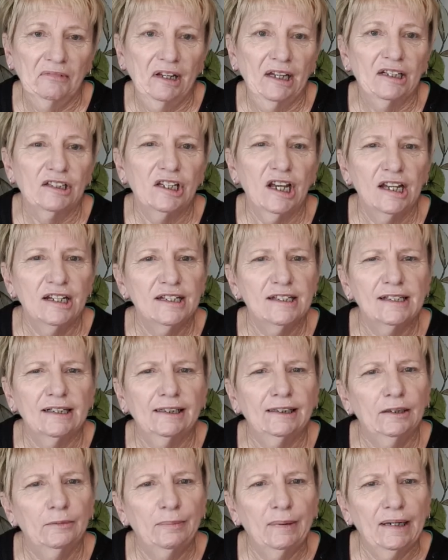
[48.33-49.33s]
it changes a
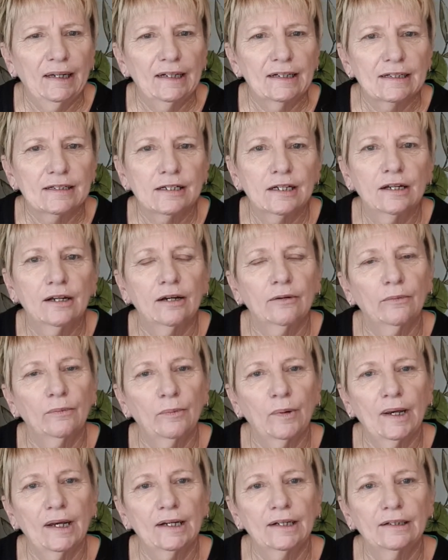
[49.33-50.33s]
little bit
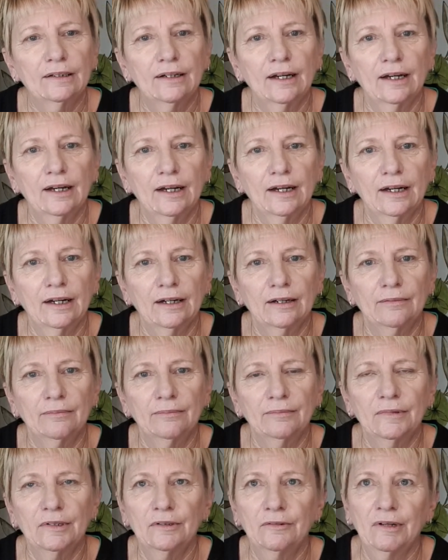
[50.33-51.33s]
when
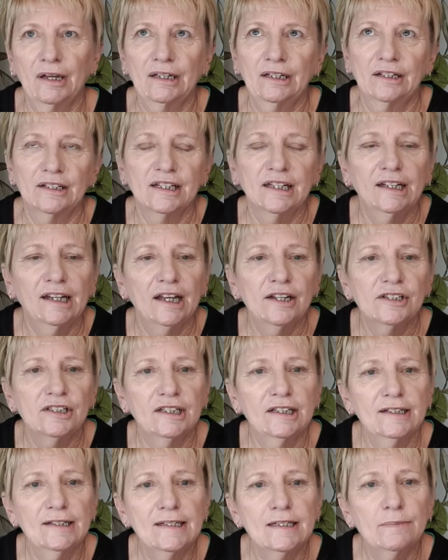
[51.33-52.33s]
in your teenage
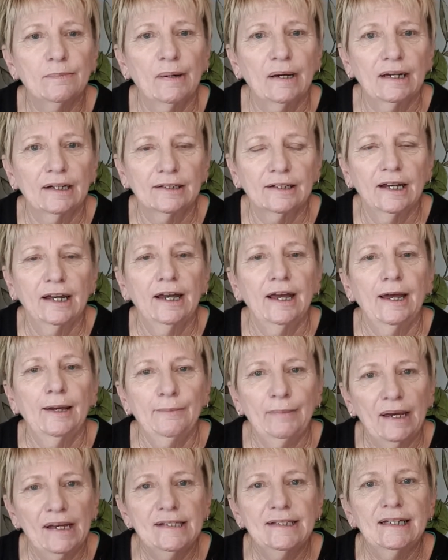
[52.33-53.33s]
years, but
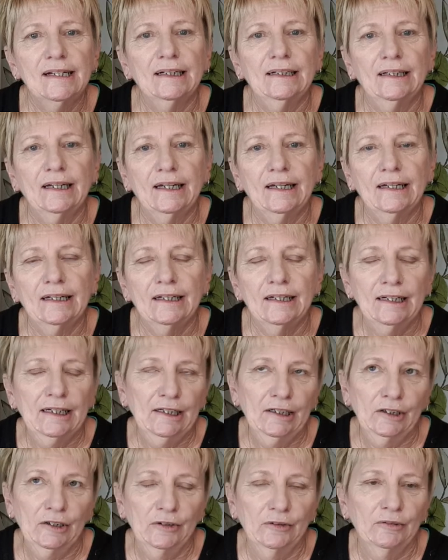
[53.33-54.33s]
basically
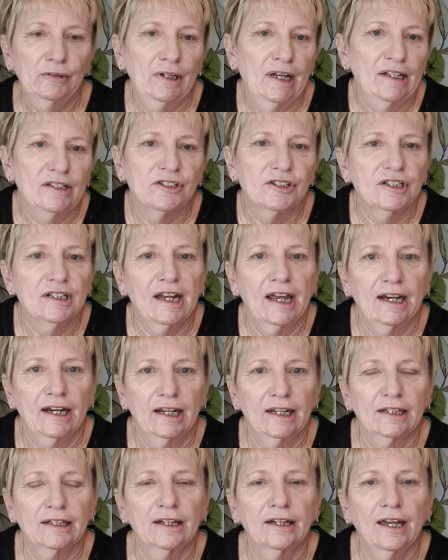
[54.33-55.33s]
it's
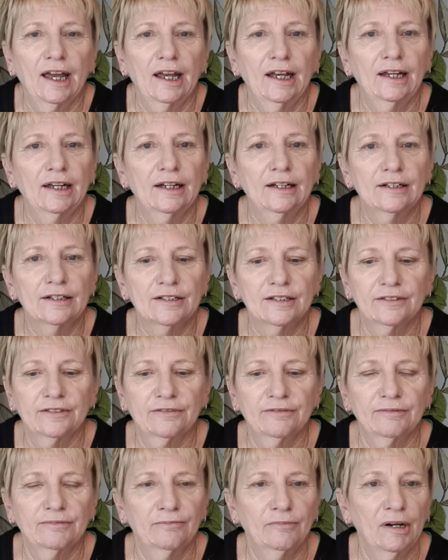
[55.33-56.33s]
genetic, and
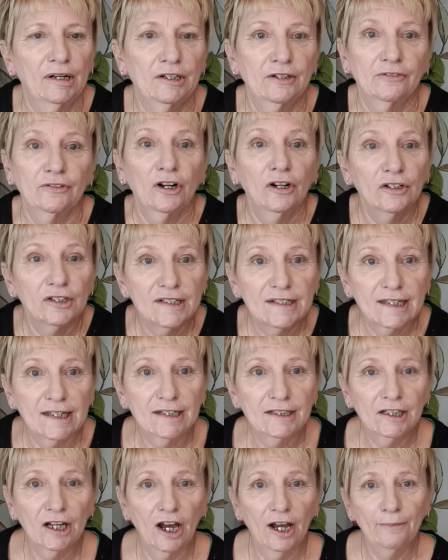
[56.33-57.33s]
when you've got your
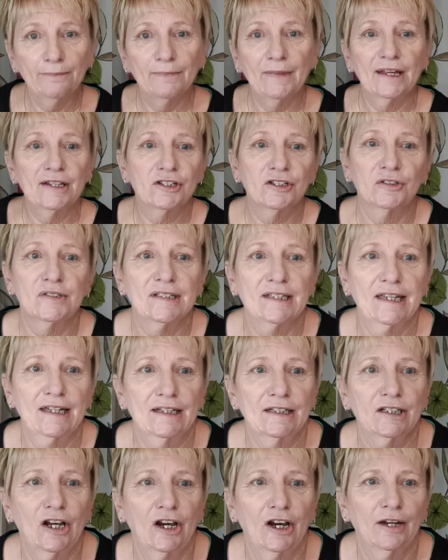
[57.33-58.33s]
skin type, that's your
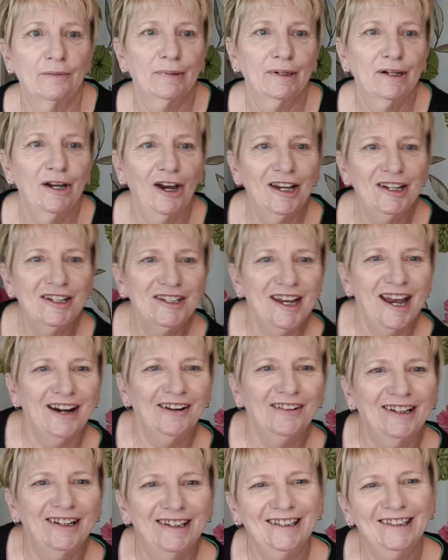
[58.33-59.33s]
skin type. Hi
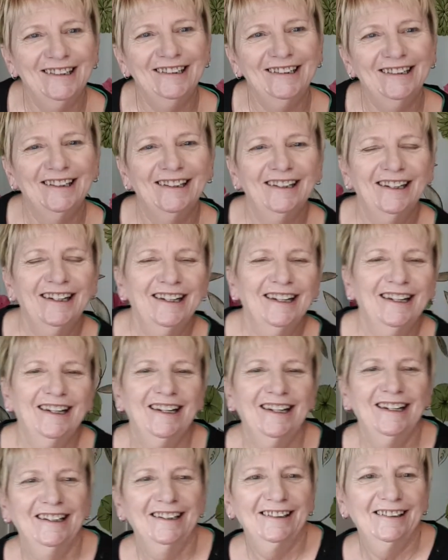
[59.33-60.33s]
Sharon,
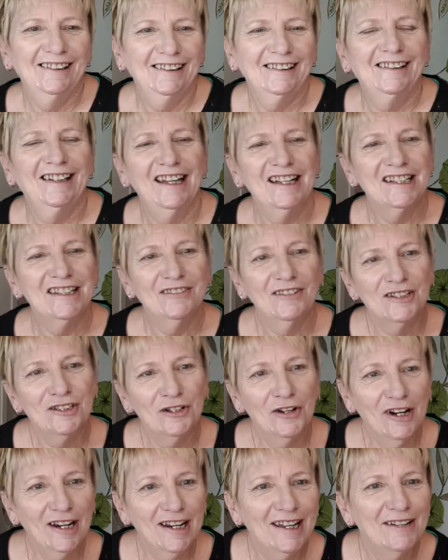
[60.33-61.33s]
thanks for
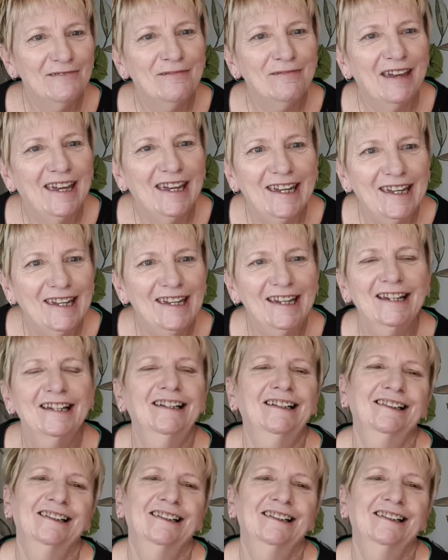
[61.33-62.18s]
joining me.